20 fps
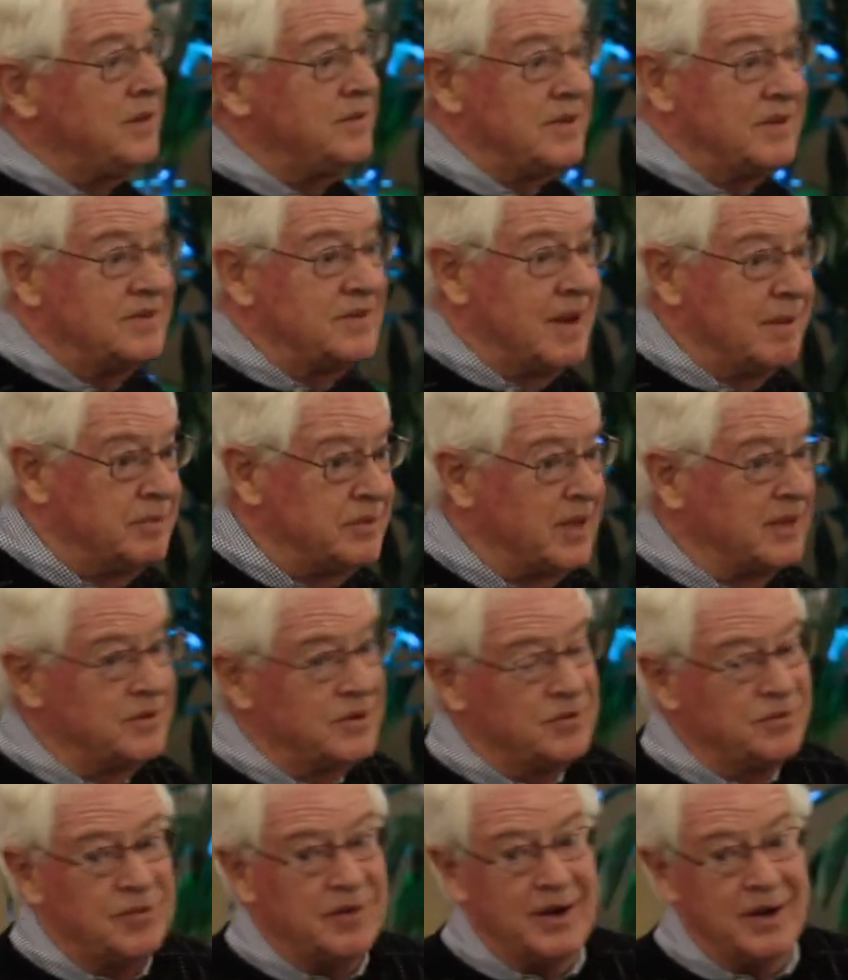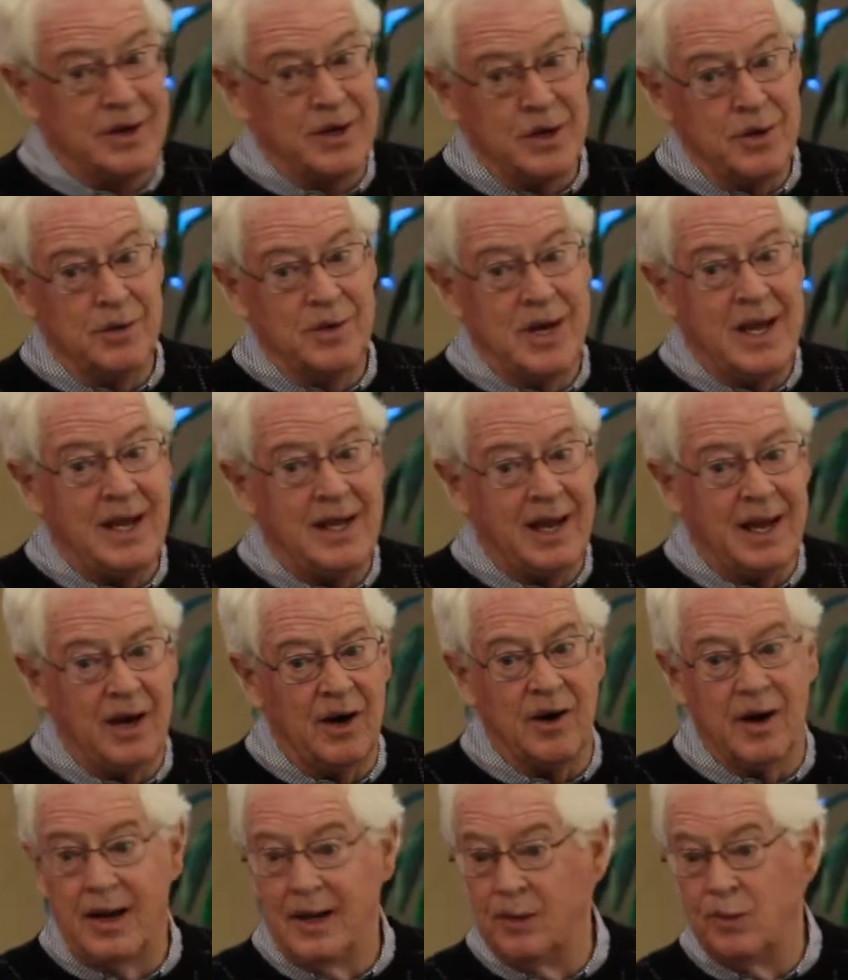is in some senses fairly unique
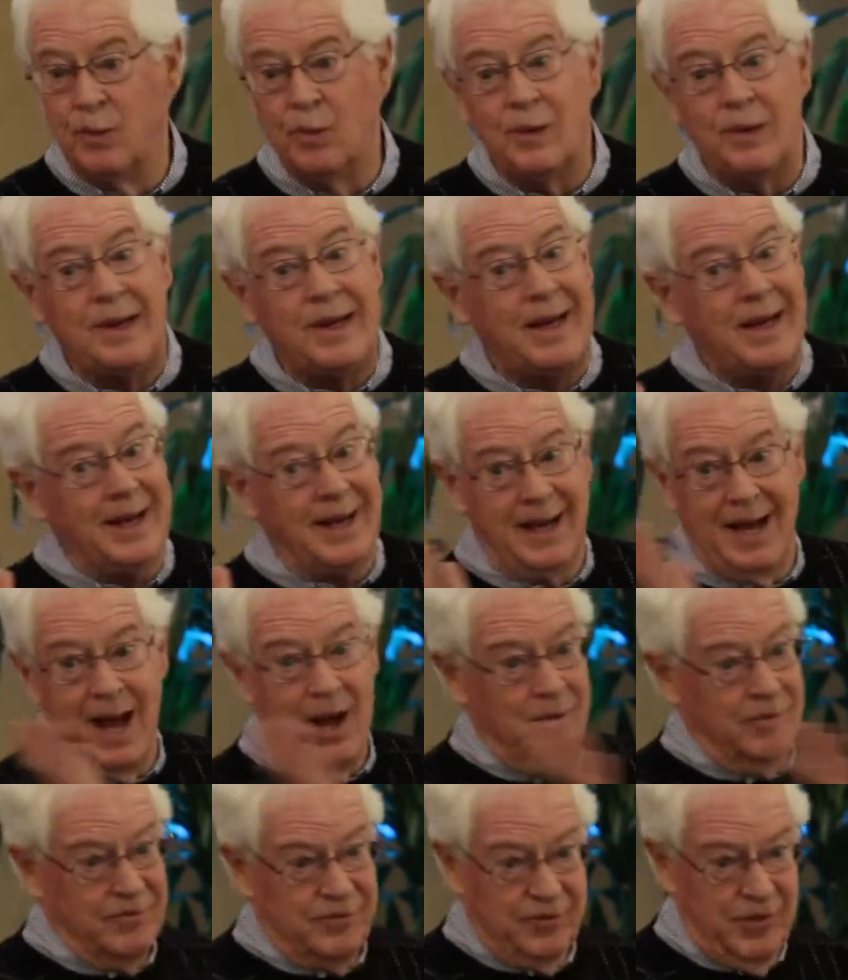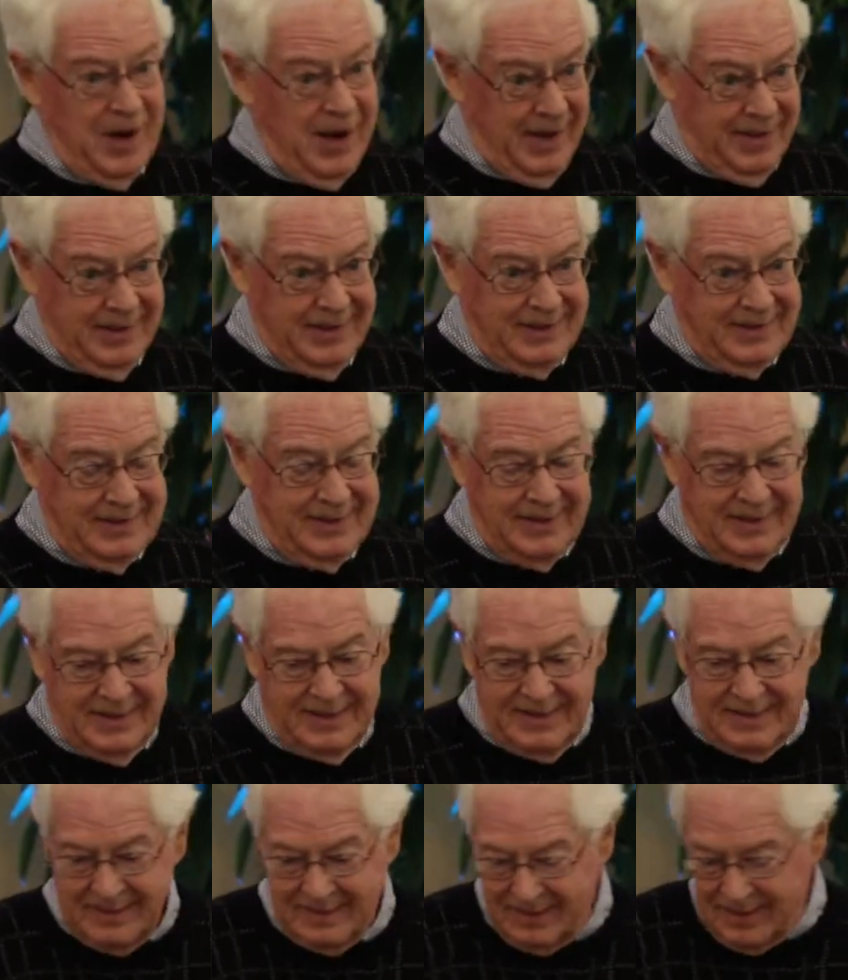here and way out in front,
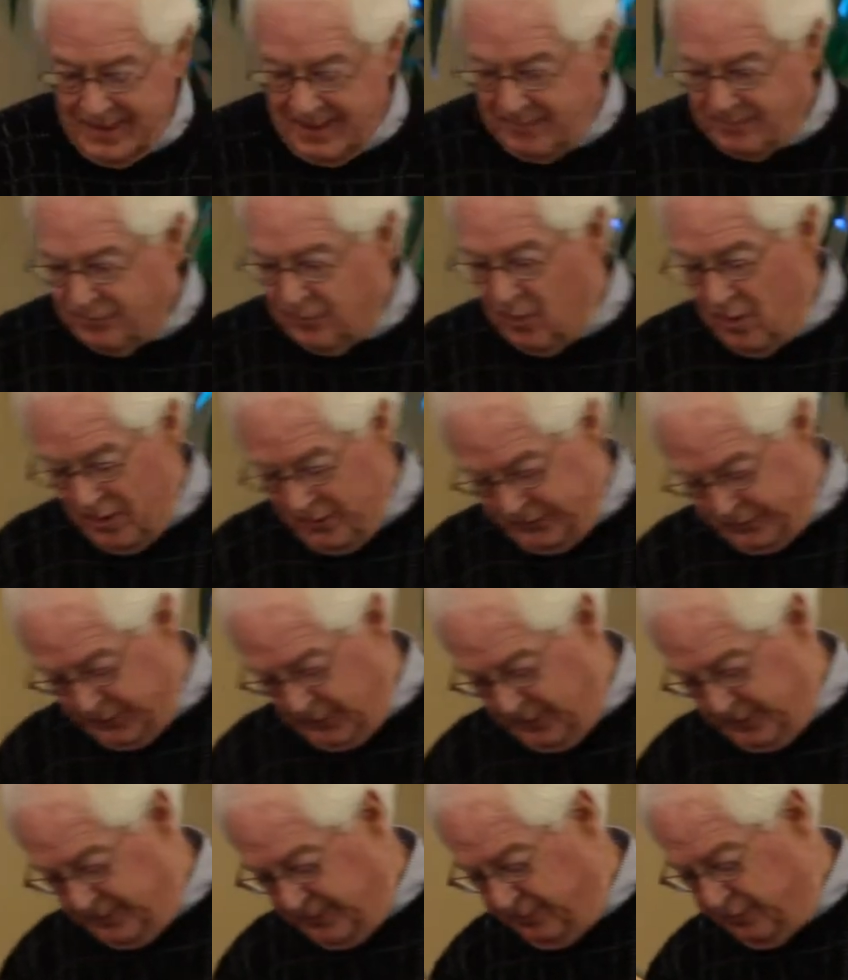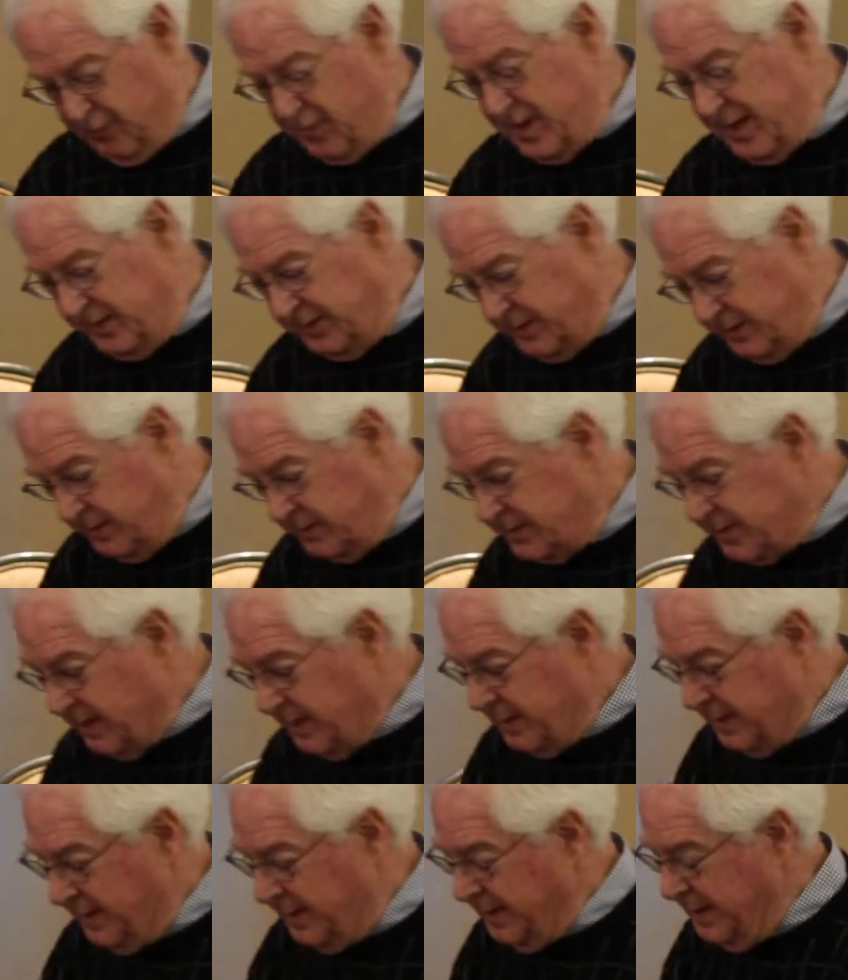all right, for all sorts of reasons.
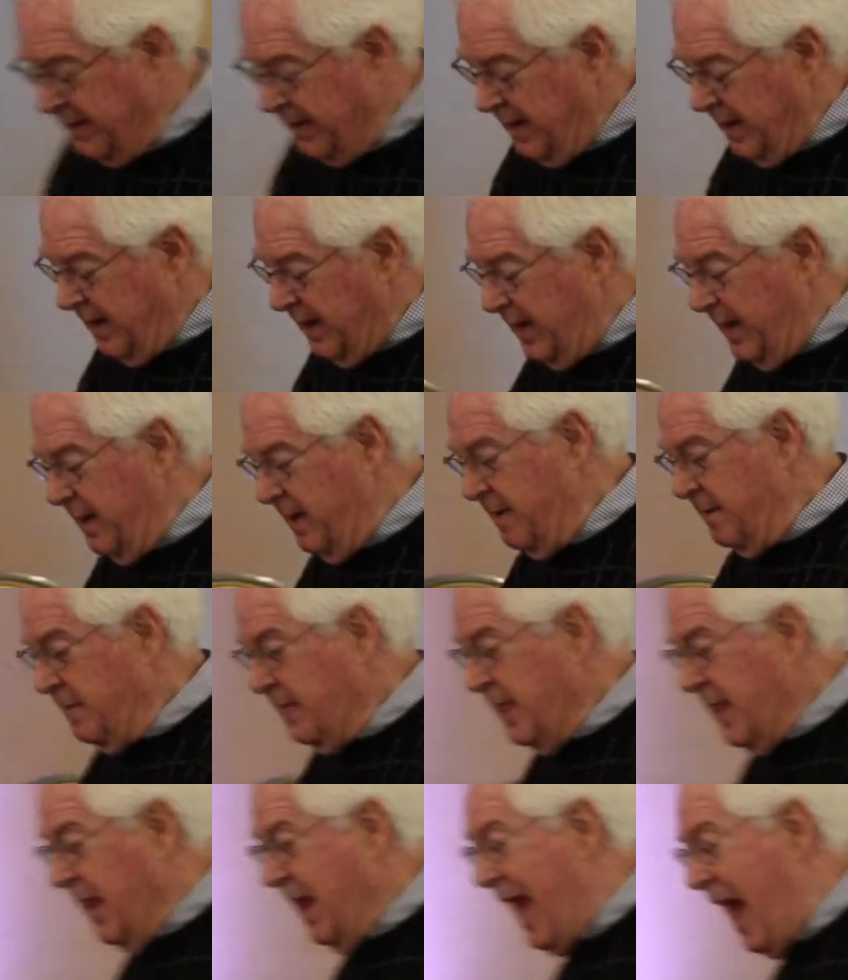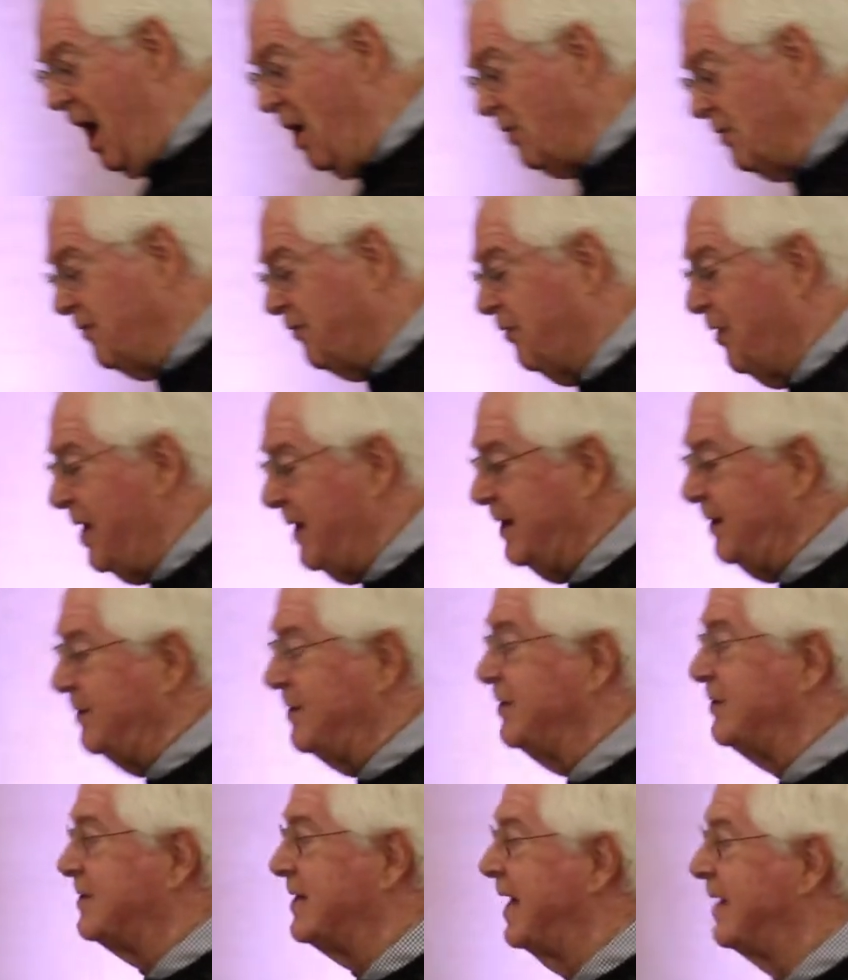Out in front in
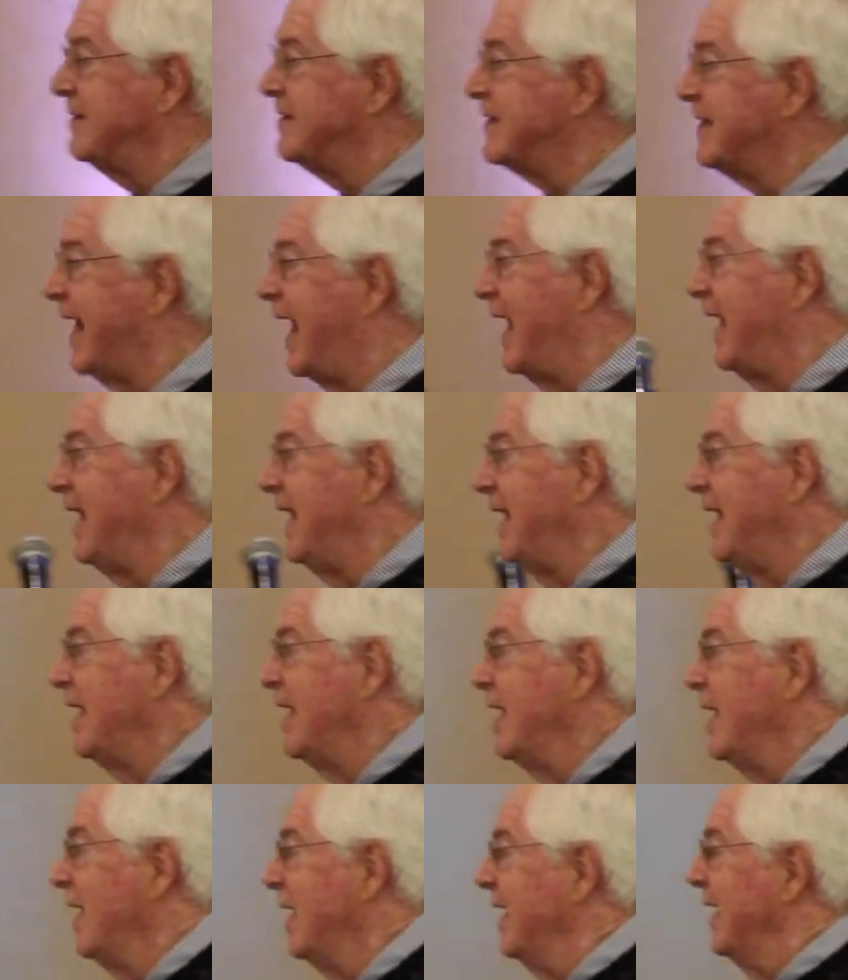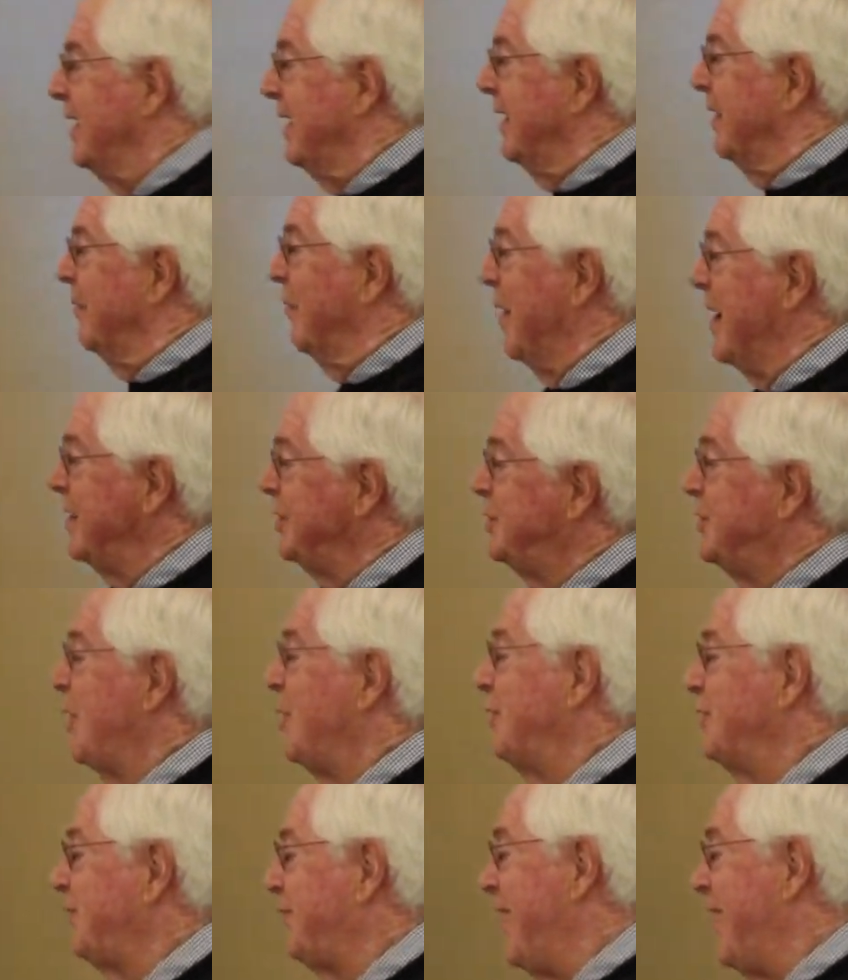the sense that when Joe's